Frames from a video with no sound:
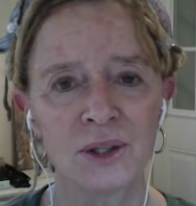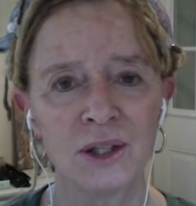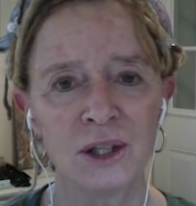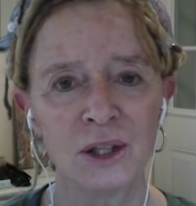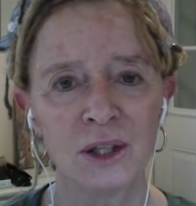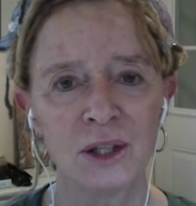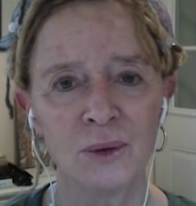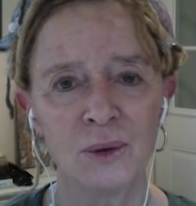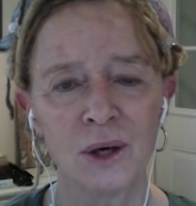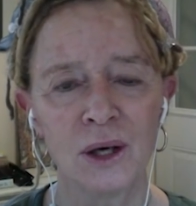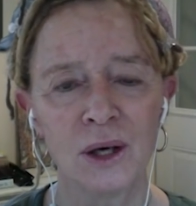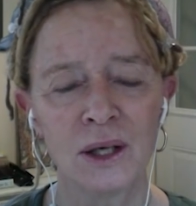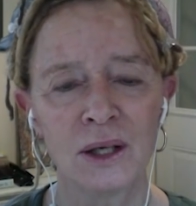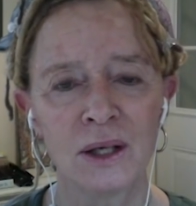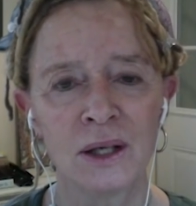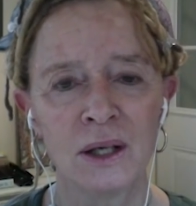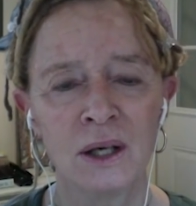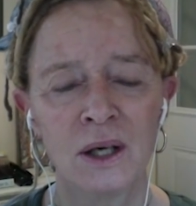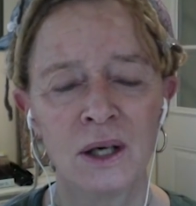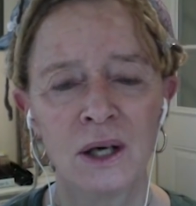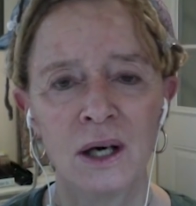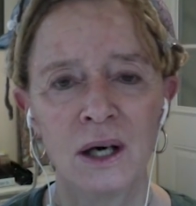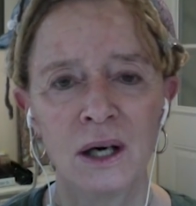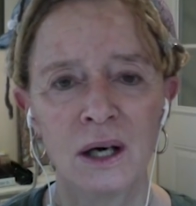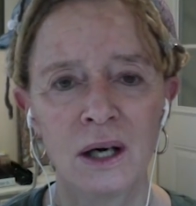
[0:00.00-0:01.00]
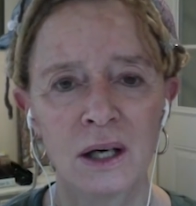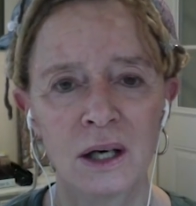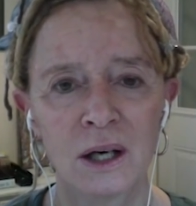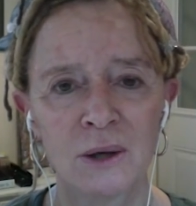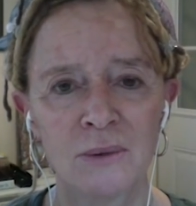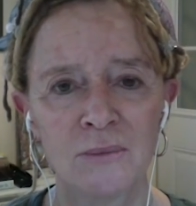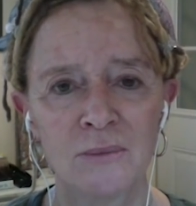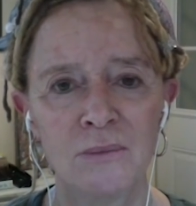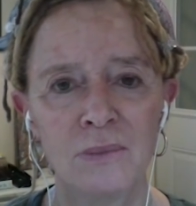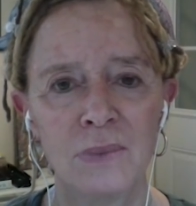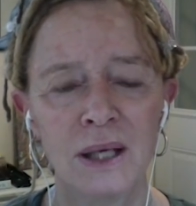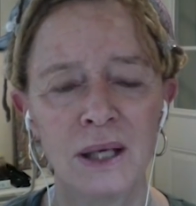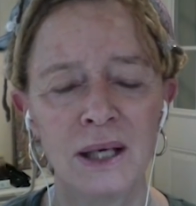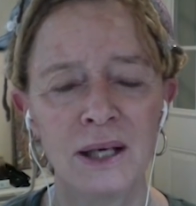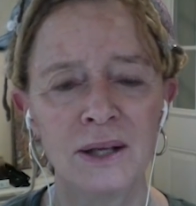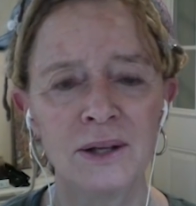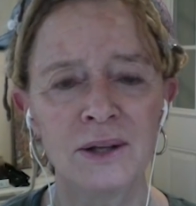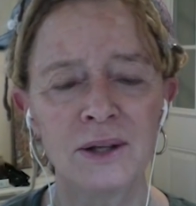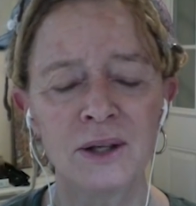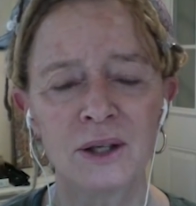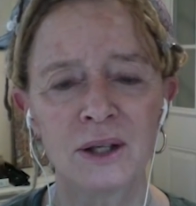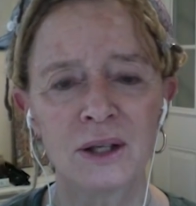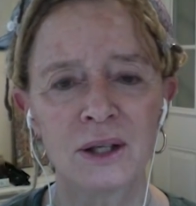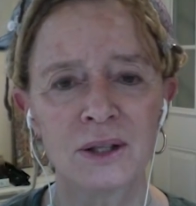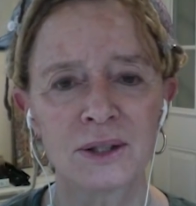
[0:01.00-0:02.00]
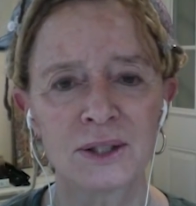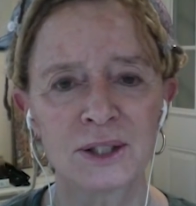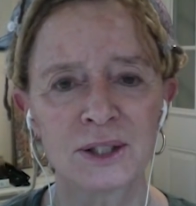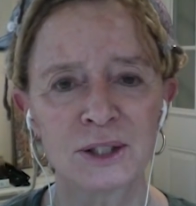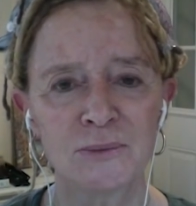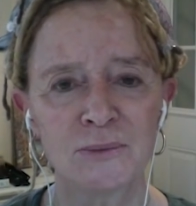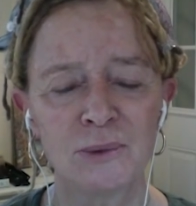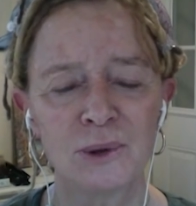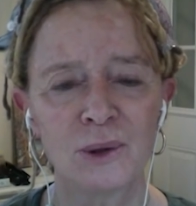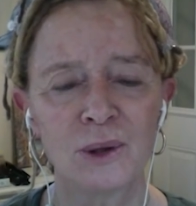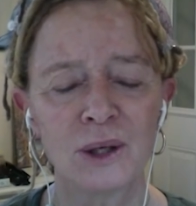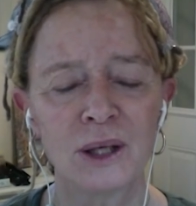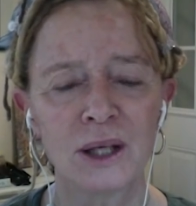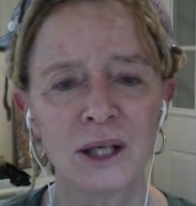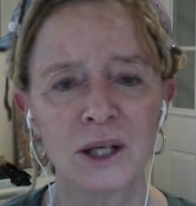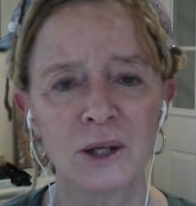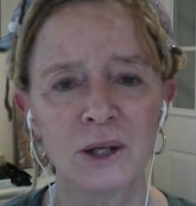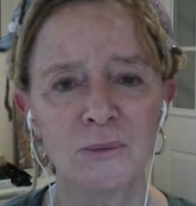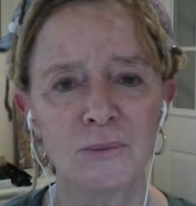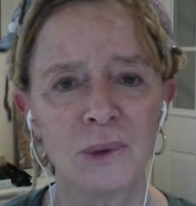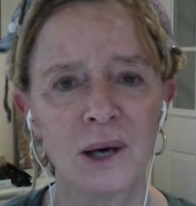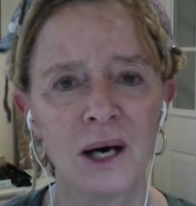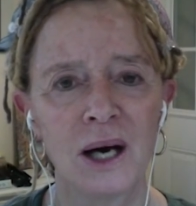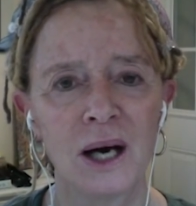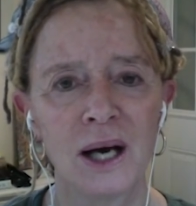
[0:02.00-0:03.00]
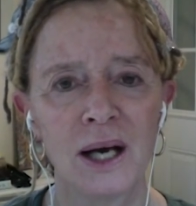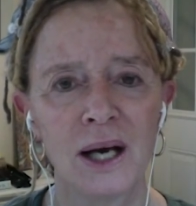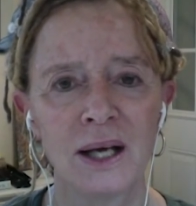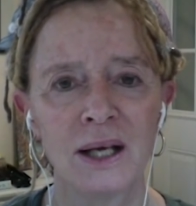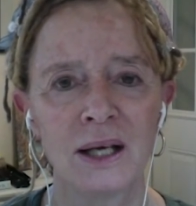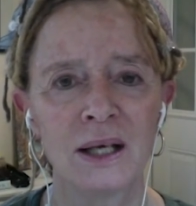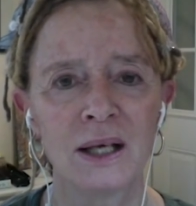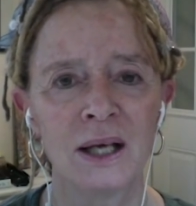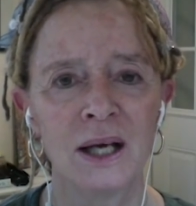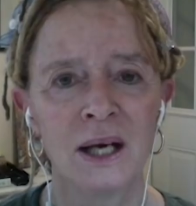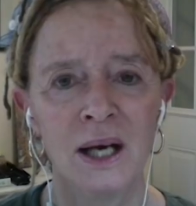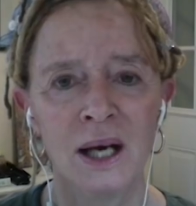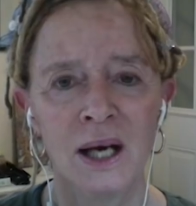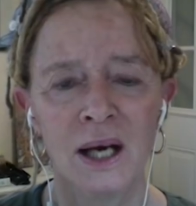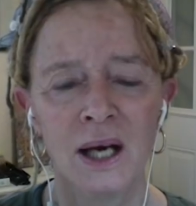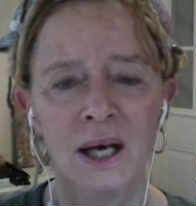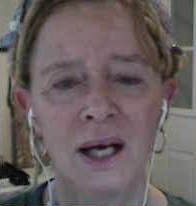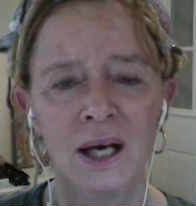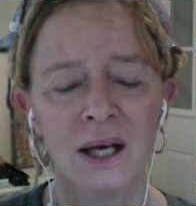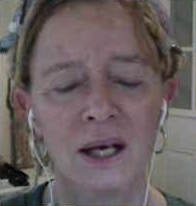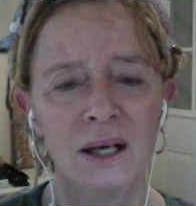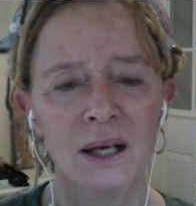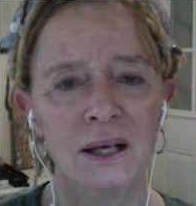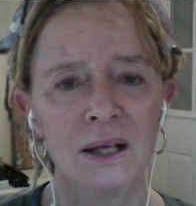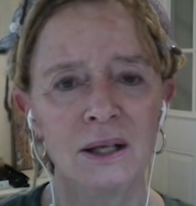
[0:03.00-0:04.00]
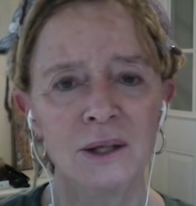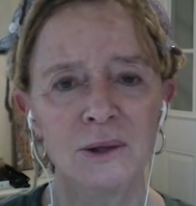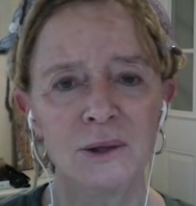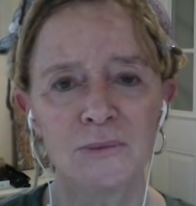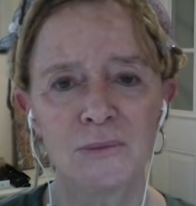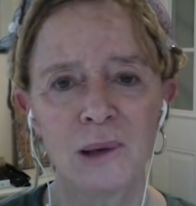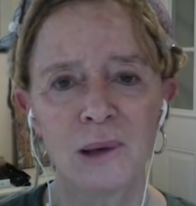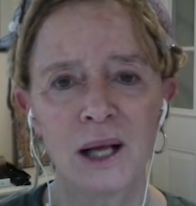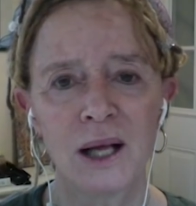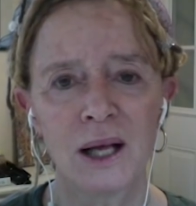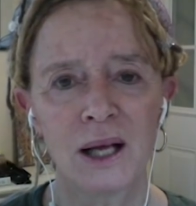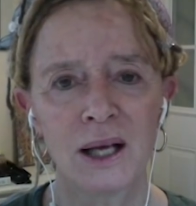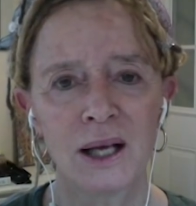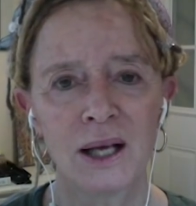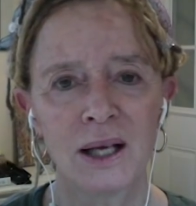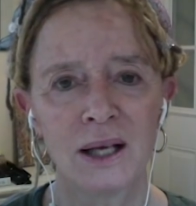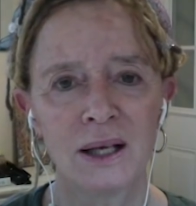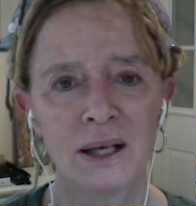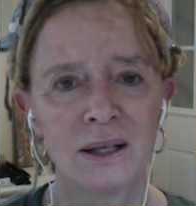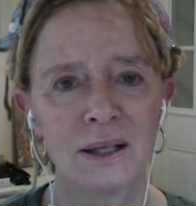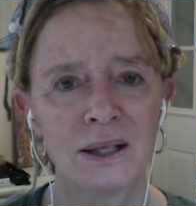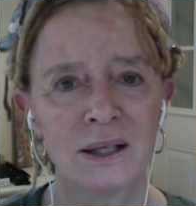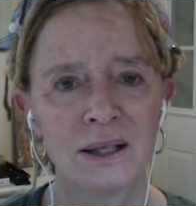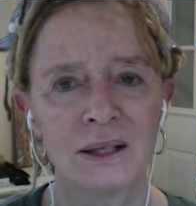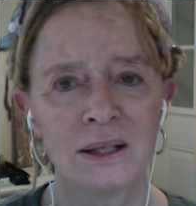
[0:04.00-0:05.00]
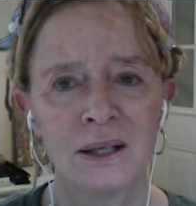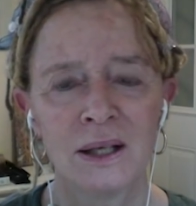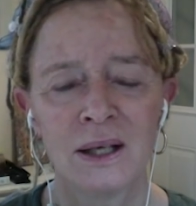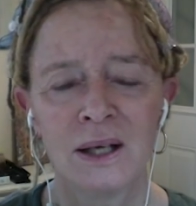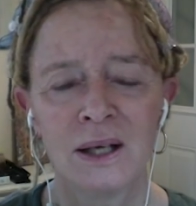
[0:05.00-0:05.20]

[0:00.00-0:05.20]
you know on on our mother supported by and held by and